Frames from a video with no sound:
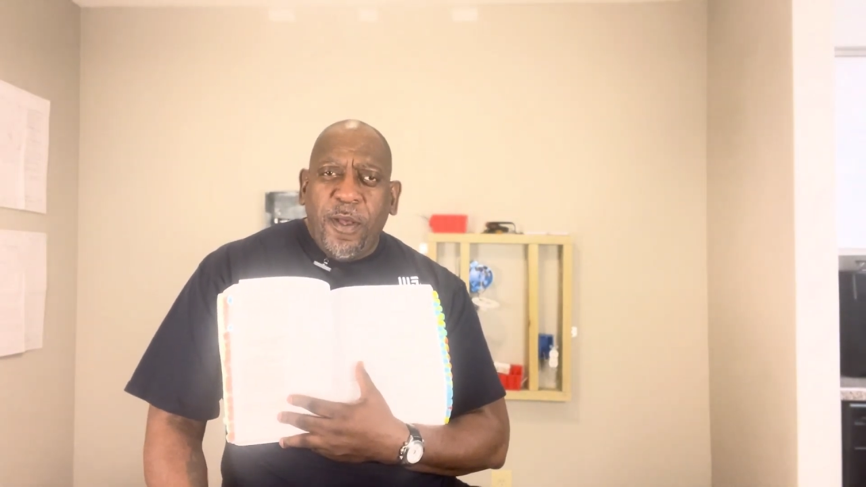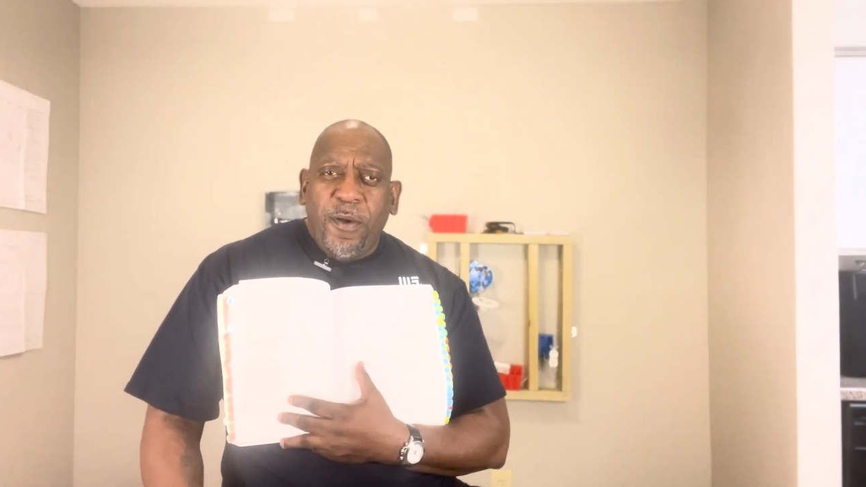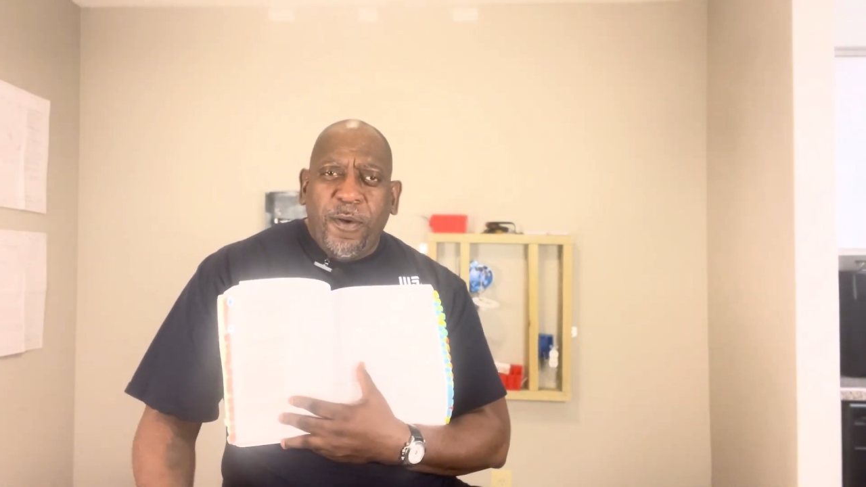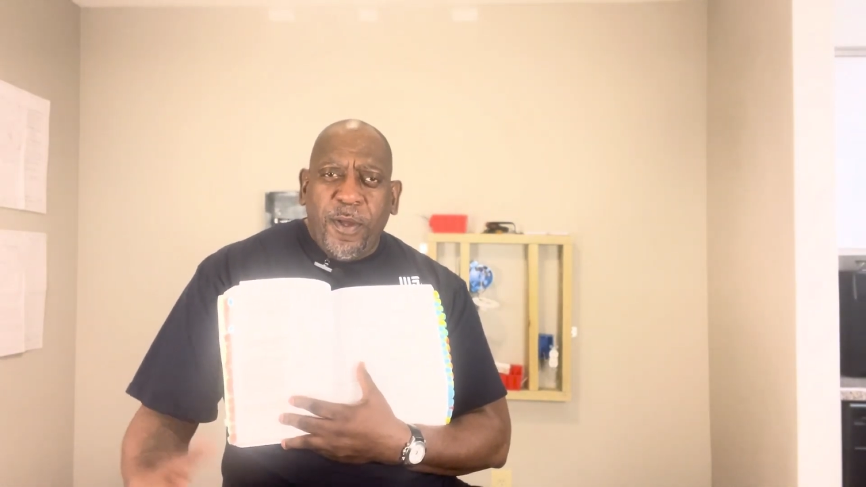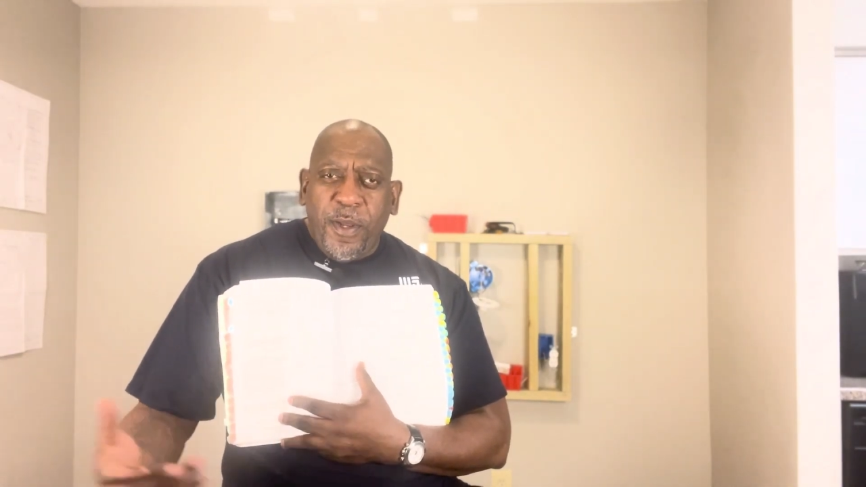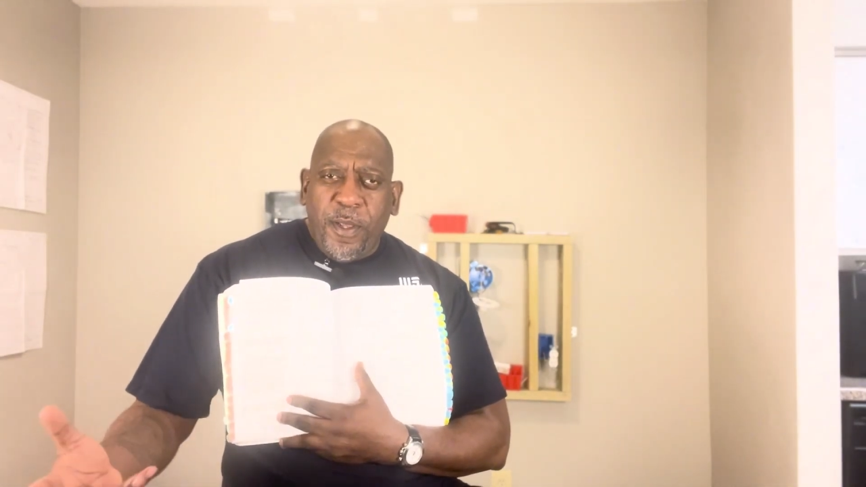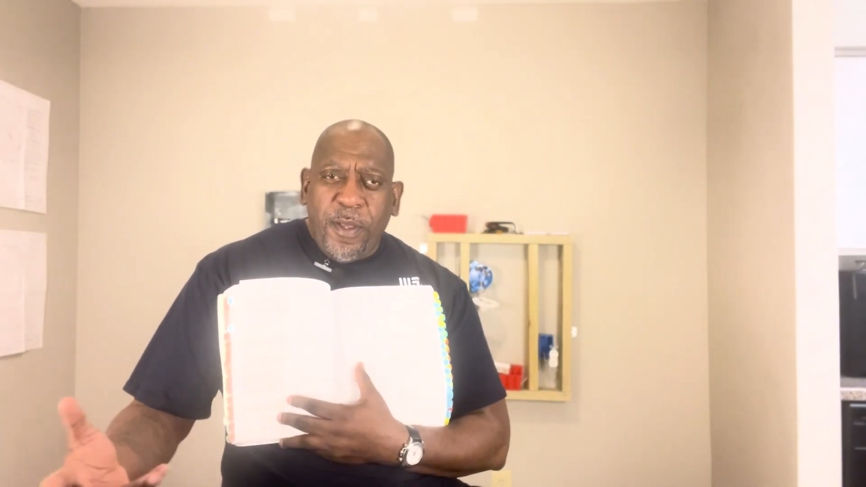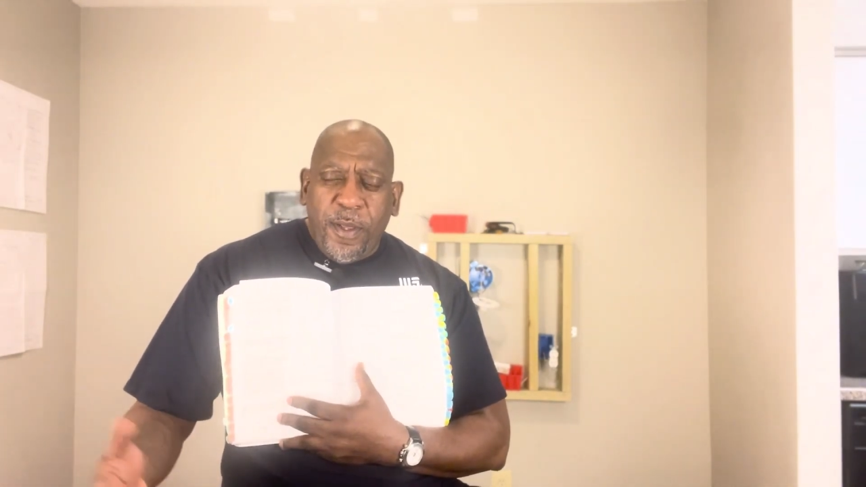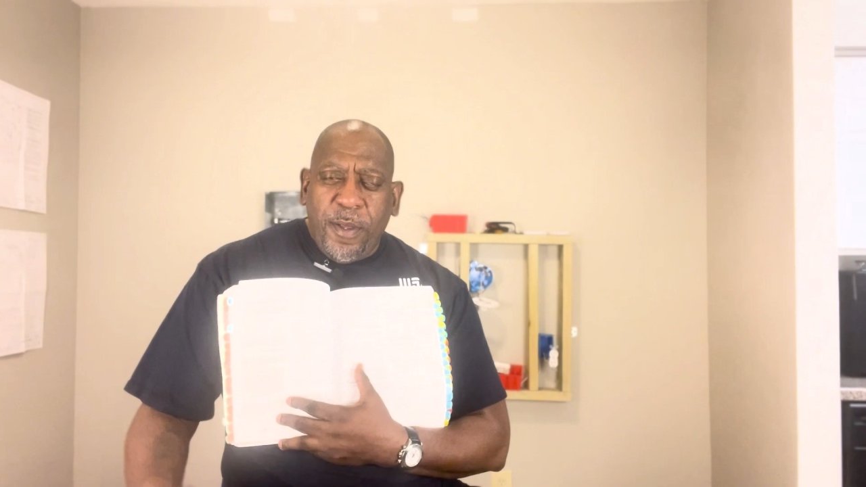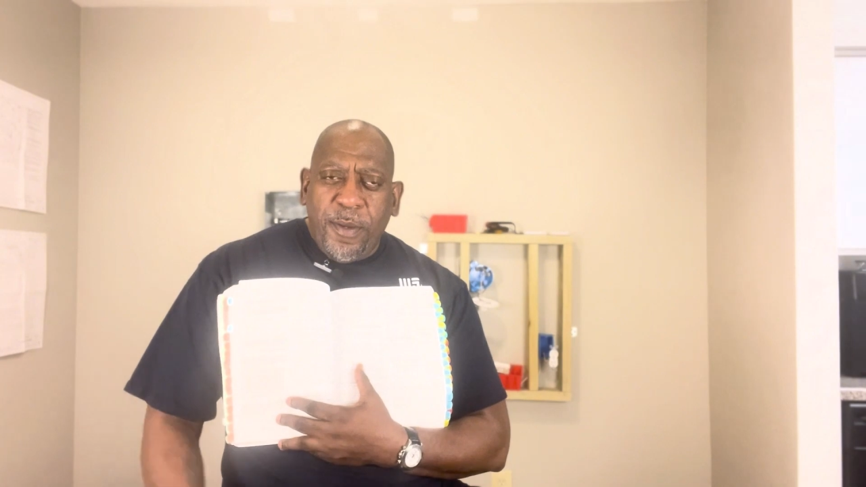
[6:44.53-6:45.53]

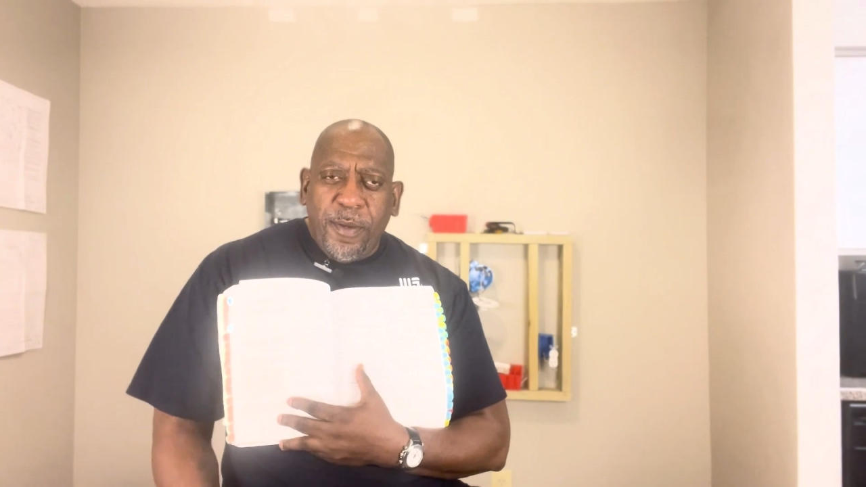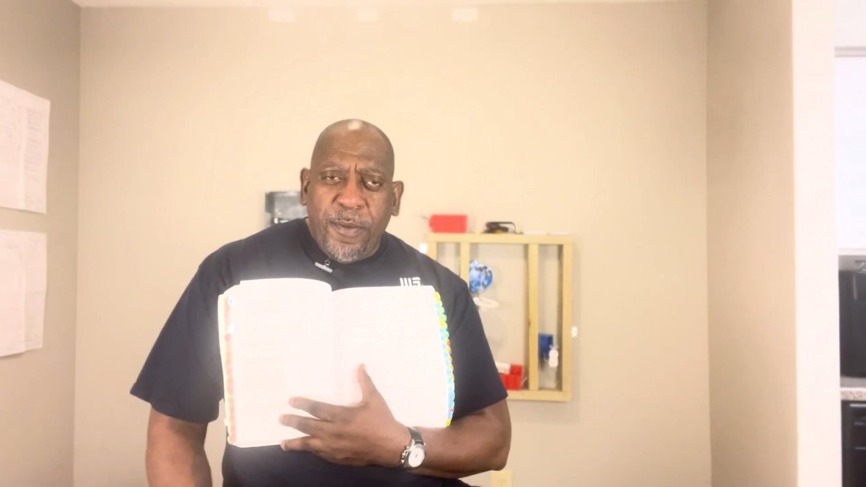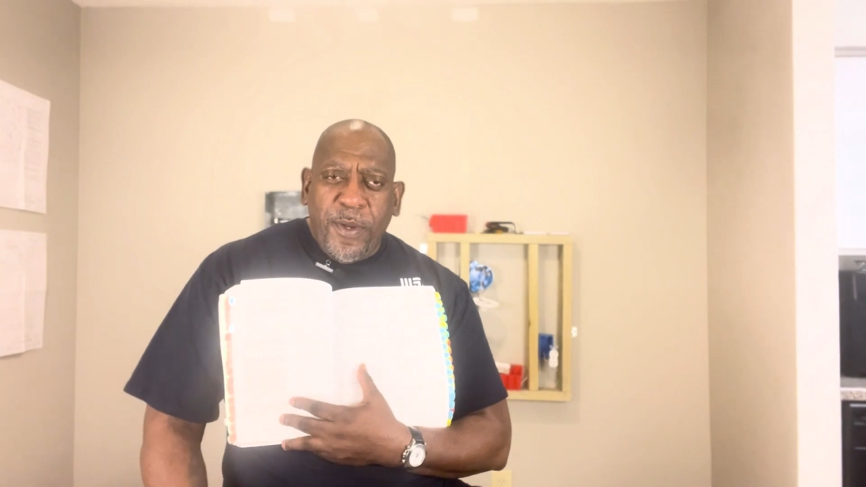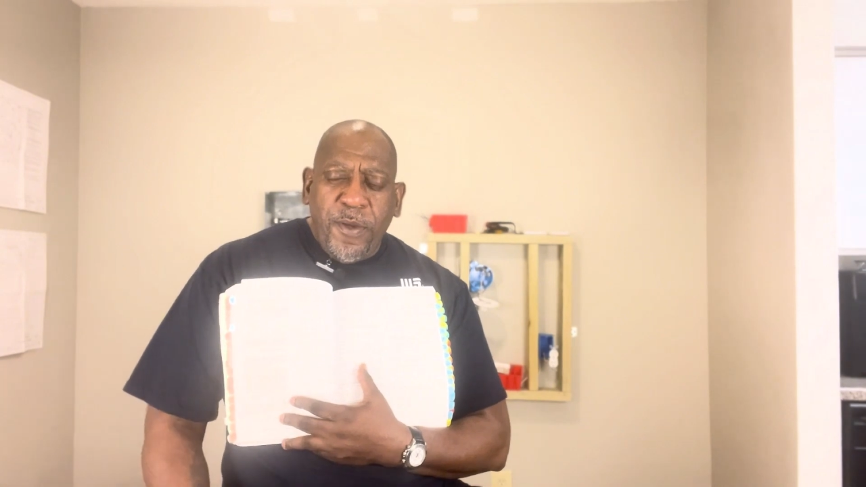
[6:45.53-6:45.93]
or where